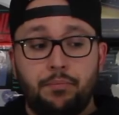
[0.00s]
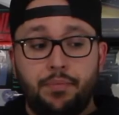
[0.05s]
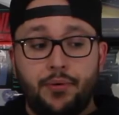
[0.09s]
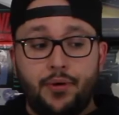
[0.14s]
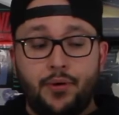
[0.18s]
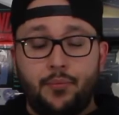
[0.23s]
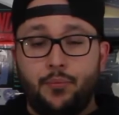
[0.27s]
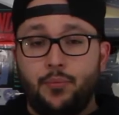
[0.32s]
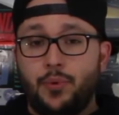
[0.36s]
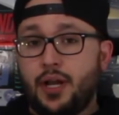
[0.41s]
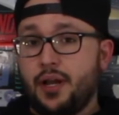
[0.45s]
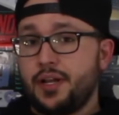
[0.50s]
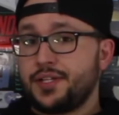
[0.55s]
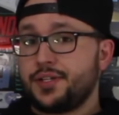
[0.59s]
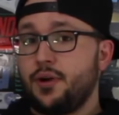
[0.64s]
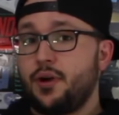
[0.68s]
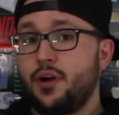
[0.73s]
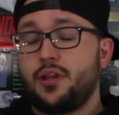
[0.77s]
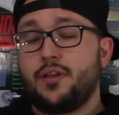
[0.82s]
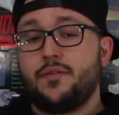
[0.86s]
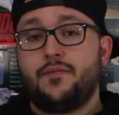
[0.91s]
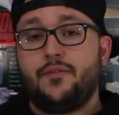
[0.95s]
but when I was
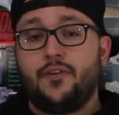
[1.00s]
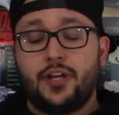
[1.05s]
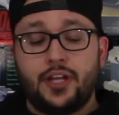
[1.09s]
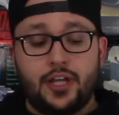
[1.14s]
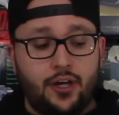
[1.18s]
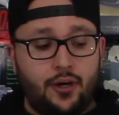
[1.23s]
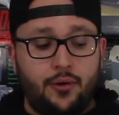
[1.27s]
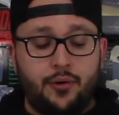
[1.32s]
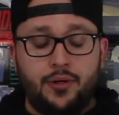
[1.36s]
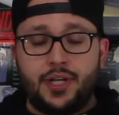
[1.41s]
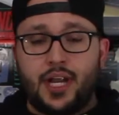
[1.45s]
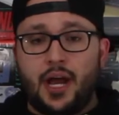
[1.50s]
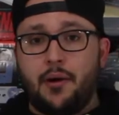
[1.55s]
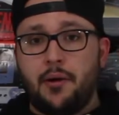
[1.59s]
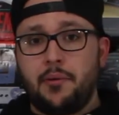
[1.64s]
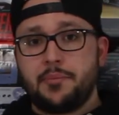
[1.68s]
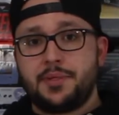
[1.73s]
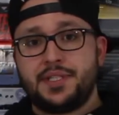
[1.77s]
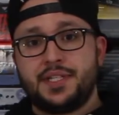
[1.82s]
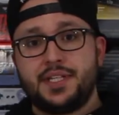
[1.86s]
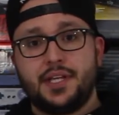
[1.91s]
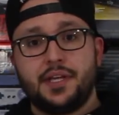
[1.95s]
going over the video and now
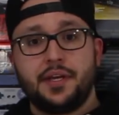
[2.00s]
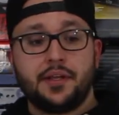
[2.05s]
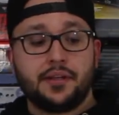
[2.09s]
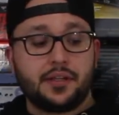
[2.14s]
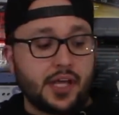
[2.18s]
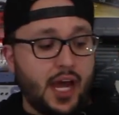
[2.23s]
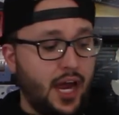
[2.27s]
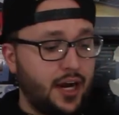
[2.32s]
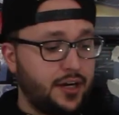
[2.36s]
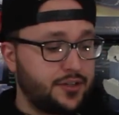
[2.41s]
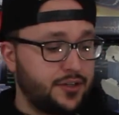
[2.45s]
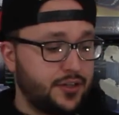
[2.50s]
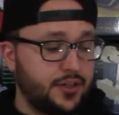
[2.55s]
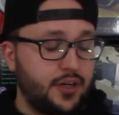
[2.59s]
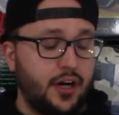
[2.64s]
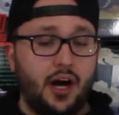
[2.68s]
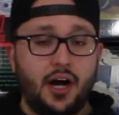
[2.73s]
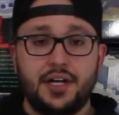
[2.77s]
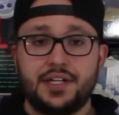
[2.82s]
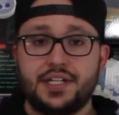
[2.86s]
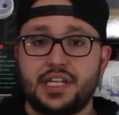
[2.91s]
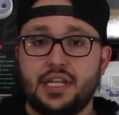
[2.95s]
I'm seeing the extra
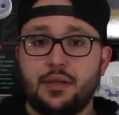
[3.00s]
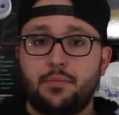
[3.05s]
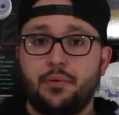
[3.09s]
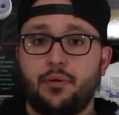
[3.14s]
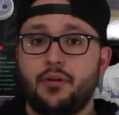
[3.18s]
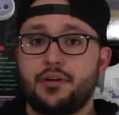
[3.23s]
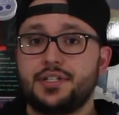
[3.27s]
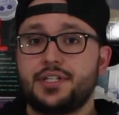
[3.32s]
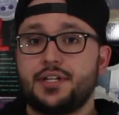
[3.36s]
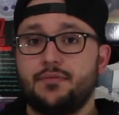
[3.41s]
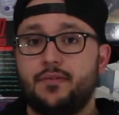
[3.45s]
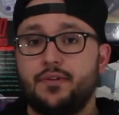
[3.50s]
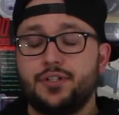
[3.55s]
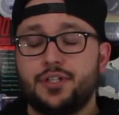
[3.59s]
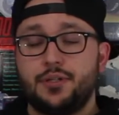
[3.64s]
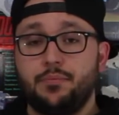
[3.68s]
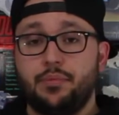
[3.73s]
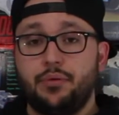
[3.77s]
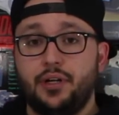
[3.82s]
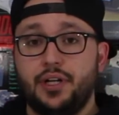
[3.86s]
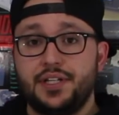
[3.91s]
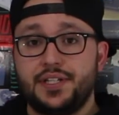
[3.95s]
cost that the person
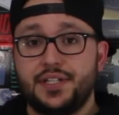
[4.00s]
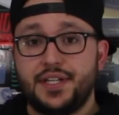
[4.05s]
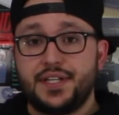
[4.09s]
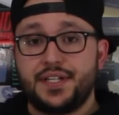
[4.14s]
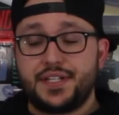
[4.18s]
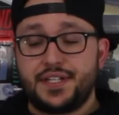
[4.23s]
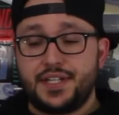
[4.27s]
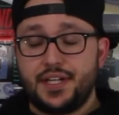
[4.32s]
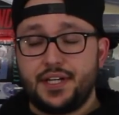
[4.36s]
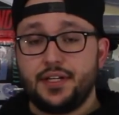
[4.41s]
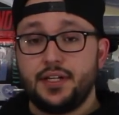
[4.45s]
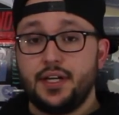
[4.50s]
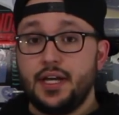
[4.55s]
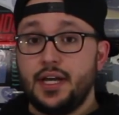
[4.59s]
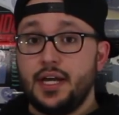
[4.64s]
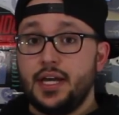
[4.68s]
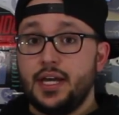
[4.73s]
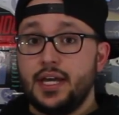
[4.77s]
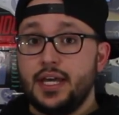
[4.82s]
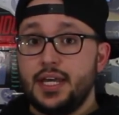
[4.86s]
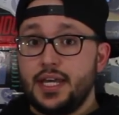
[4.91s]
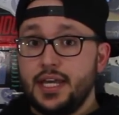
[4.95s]
originally put into this thing,
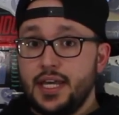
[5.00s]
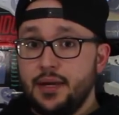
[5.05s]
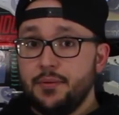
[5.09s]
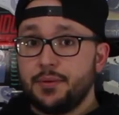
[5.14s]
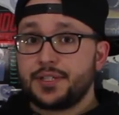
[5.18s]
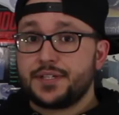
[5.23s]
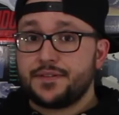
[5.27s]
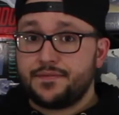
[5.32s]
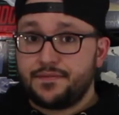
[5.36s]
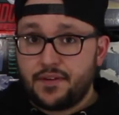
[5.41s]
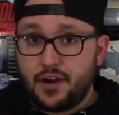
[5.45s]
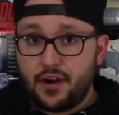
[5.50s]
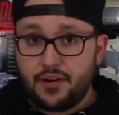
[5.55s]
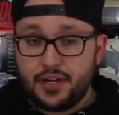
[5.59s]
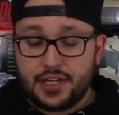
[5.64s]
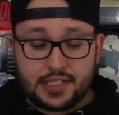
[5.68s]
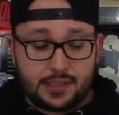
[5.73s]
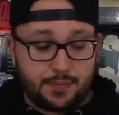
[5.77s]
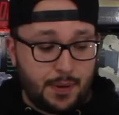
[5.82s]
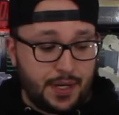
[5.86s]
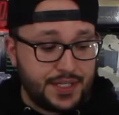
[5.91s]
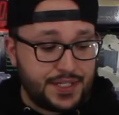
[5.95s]
it was very
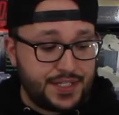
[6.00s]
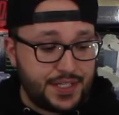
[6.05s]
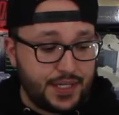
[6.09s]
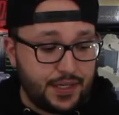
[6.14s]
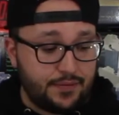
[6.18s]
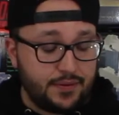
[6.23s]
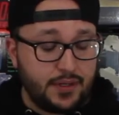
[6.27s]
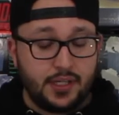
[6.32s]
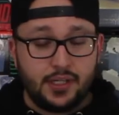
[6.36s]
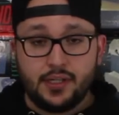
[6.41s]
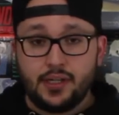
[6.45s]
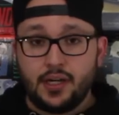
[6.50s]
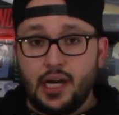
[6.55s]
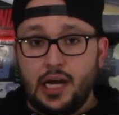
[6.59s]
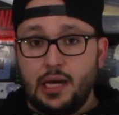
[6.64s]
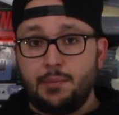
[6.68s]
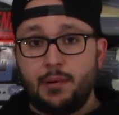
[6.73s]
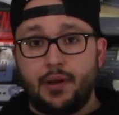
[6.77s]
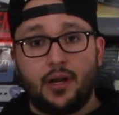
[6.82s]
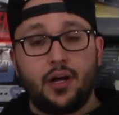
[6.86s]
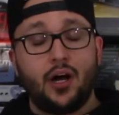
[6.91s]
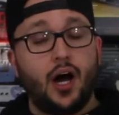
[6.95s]
expensive.
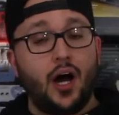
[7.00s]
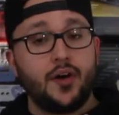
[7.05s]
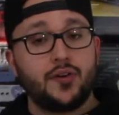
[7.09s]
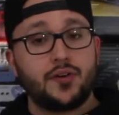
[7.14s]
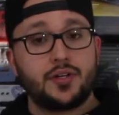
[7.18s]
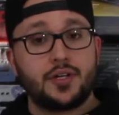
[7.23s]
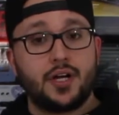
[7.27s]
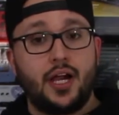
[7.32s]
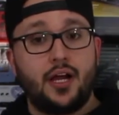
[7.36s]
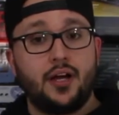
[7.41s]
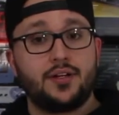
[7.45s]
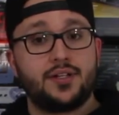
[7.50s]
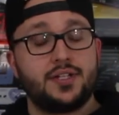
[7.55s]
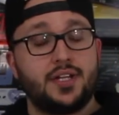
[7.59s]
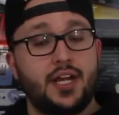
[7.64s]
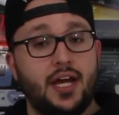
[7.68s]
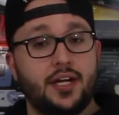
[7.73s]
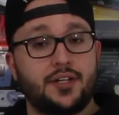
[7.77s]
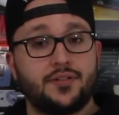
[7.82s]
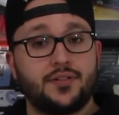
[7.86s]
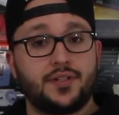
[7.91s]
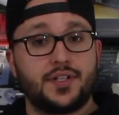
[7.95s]
About $100
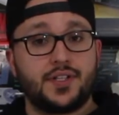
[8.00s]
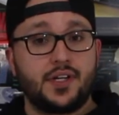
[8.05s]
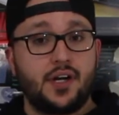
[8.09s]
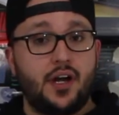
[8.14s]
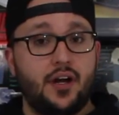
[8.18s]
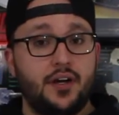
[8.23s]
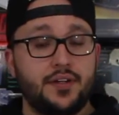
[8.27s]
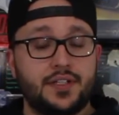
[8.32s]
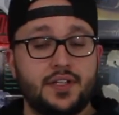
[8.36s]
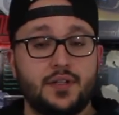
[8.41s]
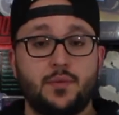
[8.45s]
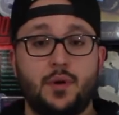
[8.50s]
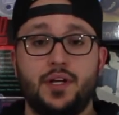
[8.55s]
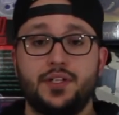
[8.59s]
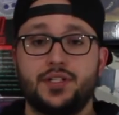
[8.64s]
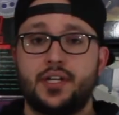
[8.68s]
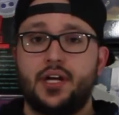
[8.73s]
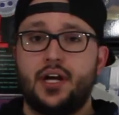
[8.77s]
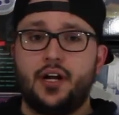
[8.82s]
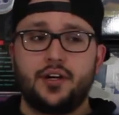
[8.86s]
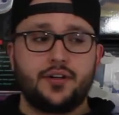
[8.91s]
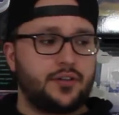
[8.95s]
in extra songs, as well
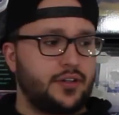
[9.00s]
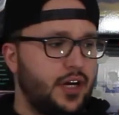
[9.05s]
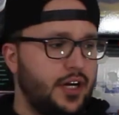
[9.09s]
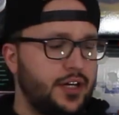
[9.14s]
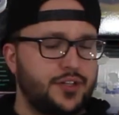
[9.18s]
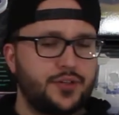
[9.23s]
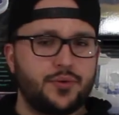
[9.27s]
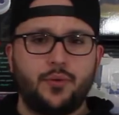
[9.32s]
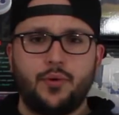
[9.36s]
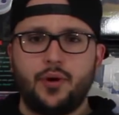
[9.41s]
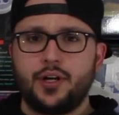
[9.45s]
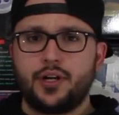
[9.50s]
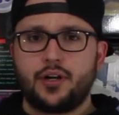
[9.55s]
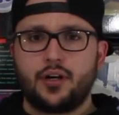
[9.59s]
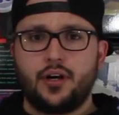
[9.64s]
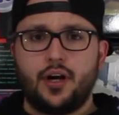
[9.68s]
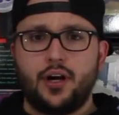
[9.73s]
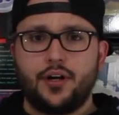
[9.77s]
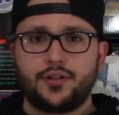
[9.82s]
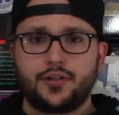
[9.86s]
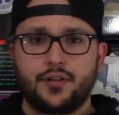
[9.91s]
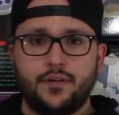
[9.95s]
as $120
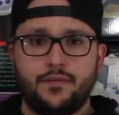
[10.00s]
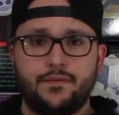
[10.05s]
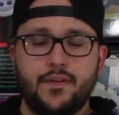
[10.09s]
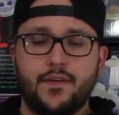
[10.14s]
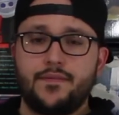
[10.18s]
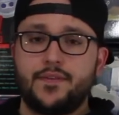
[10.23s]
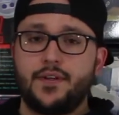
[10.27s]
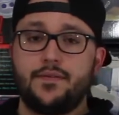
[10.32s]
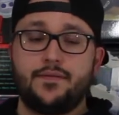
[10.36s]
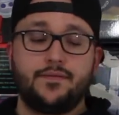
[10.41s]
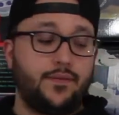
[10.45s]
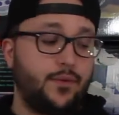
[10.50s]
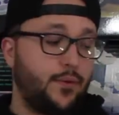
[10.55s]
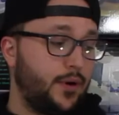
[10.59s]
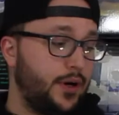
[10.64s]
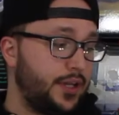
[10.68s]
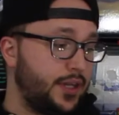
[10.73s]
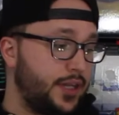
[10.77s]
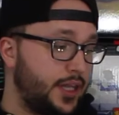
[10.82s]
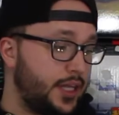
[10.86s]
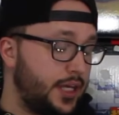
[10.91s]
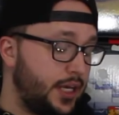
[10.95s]
or $150
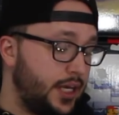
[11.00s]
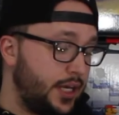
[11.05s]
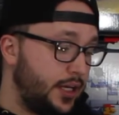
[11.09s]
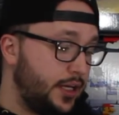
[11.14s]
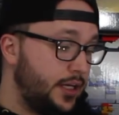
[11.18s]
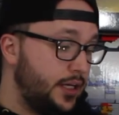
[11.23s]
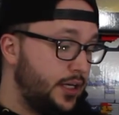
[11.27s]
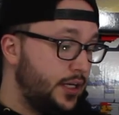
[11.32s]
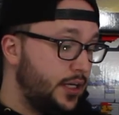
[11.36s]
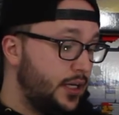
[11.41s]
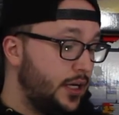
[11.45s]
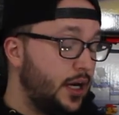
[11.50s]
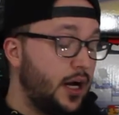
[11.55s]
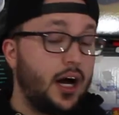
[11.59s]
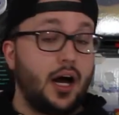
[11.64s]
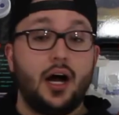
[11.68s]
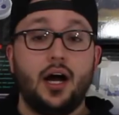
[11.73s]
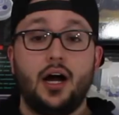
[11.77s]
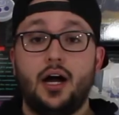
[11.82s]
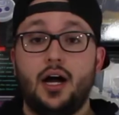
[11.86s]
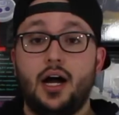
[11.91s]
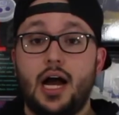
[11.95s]
for the
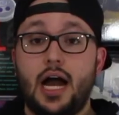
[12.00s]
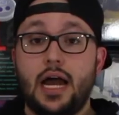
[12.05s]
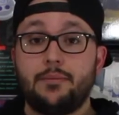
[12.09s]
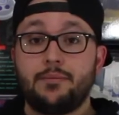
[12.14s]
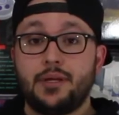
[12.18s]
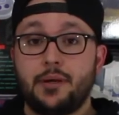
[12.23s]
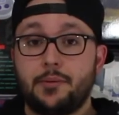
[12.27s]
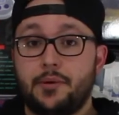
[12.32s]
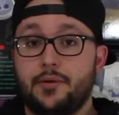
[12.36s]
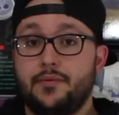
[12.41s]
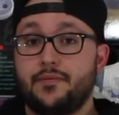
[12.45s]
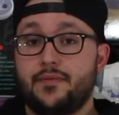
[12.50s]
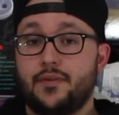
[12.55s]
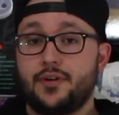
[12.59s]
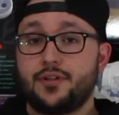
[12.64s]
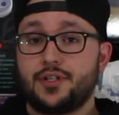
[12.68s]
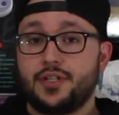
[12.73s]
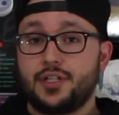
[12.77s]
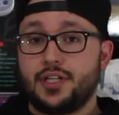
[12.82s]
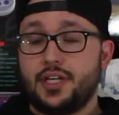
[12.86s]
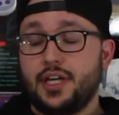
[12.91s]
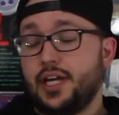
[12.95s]
IBM
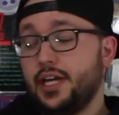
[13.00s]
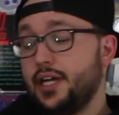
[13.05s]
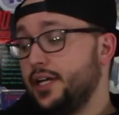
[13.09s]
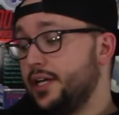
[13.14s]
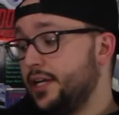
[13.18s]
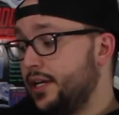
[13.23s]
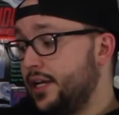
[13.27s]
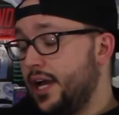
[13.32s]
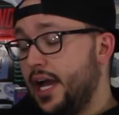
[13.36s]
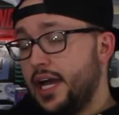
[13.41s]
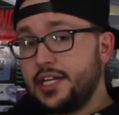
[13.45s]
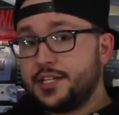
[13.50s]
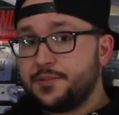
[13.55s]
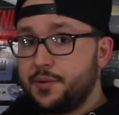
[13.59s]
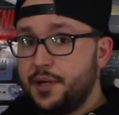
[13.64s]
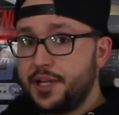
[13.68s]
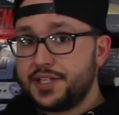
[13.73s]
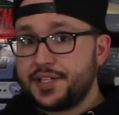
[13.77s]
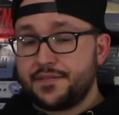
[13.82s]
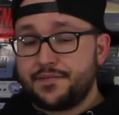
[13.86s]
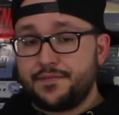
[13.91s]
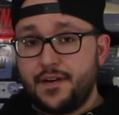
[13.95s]
conversion kit, as
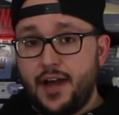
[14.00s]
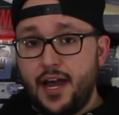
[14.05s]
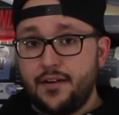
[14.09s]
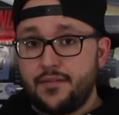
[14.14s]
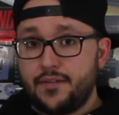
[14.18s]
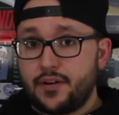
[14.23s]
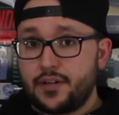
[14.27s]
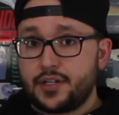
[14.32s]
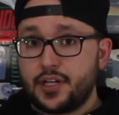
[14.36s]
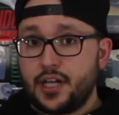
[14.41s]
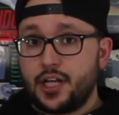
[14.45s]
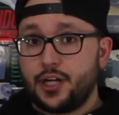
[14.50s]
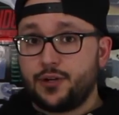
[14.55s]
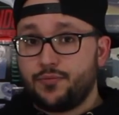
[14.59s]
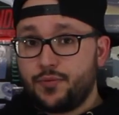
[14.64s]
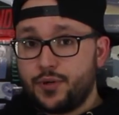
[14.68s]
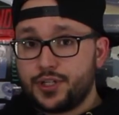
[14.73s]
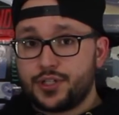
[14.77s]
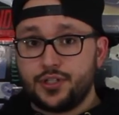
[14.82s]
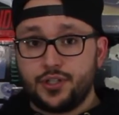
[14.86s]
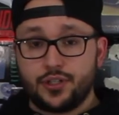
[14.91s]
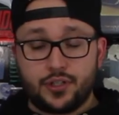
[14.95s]
well as a $500
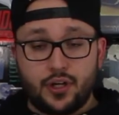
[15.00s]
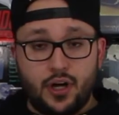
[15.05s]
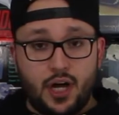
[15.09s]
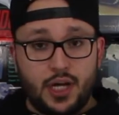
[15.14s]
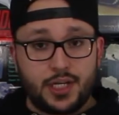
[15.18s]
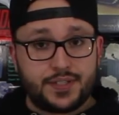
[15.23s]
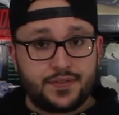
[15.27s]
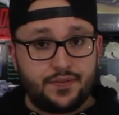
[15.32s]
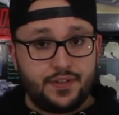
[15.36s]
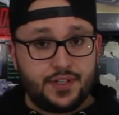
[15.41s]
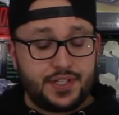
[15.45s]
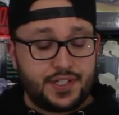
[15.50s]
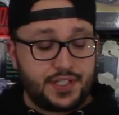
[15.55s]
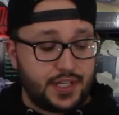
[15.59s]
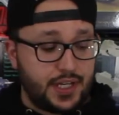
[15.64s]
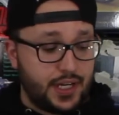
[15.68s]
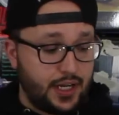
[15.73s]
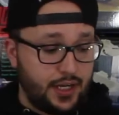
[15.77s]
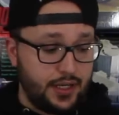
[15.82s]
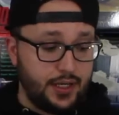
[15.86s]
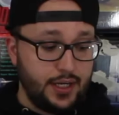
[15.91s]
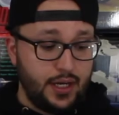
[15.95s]
original cost for this
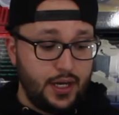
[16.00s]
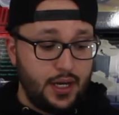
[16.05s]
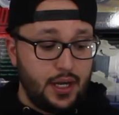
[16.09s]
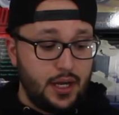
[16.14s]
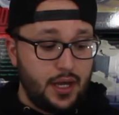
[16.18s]
thing.